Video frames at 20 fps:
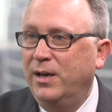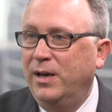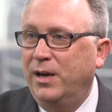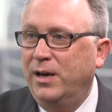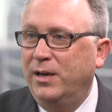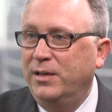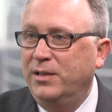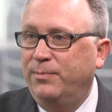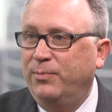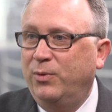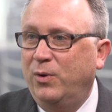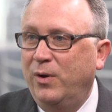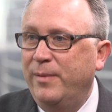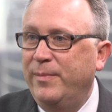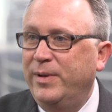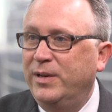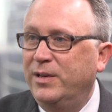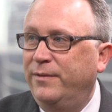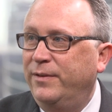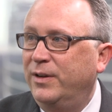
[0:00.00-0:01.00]
uh,
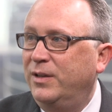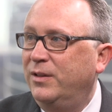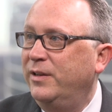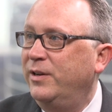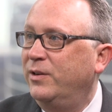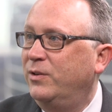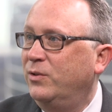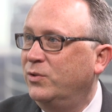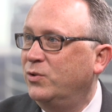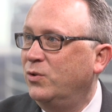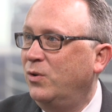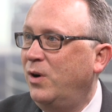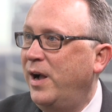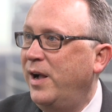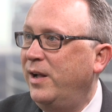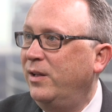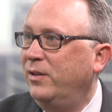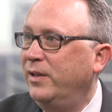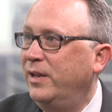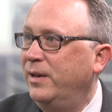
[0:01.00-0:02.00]
deployment of a clinical
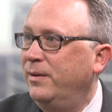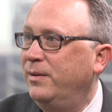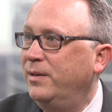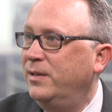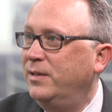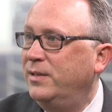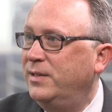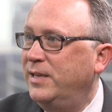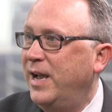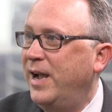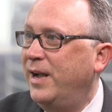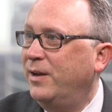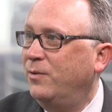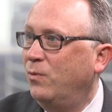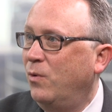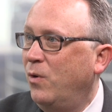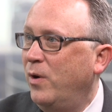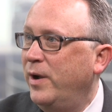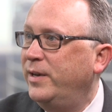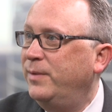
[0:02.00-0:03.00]
trial and tag
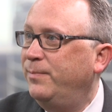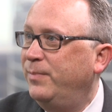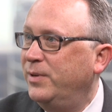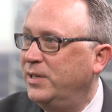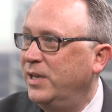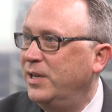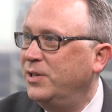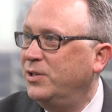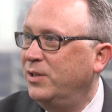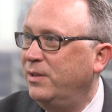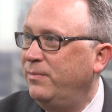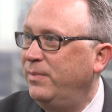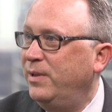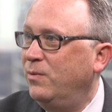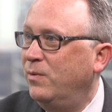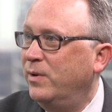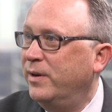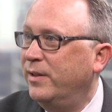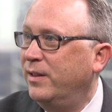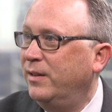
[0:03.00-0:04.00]
Roy to potentially be
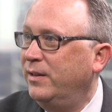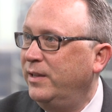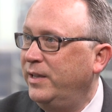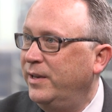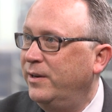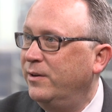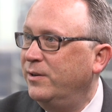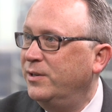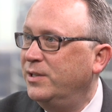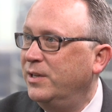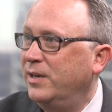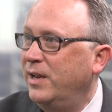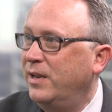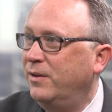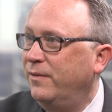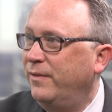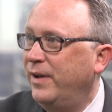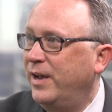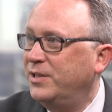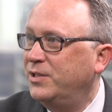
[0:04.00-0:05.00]
one of the leaders in
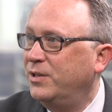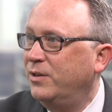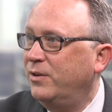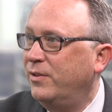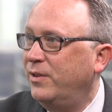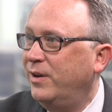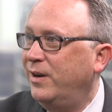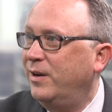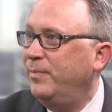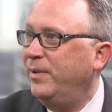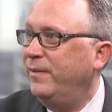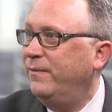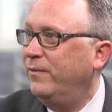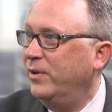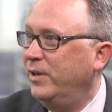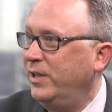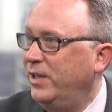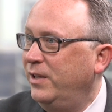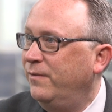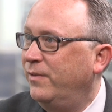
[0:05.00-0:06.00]
endovascular therapy for
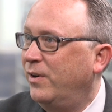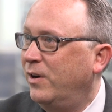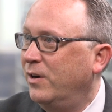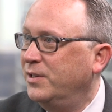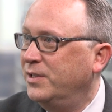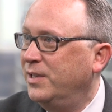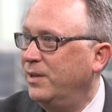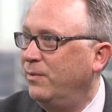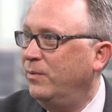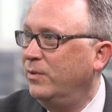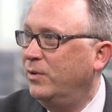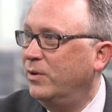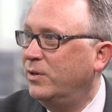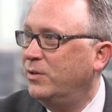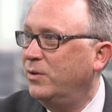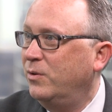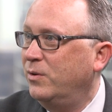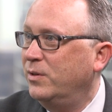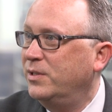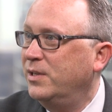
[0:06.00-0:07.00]
EVAR as they look
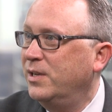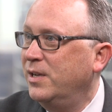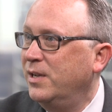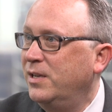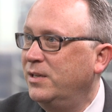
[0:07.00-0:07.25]
towards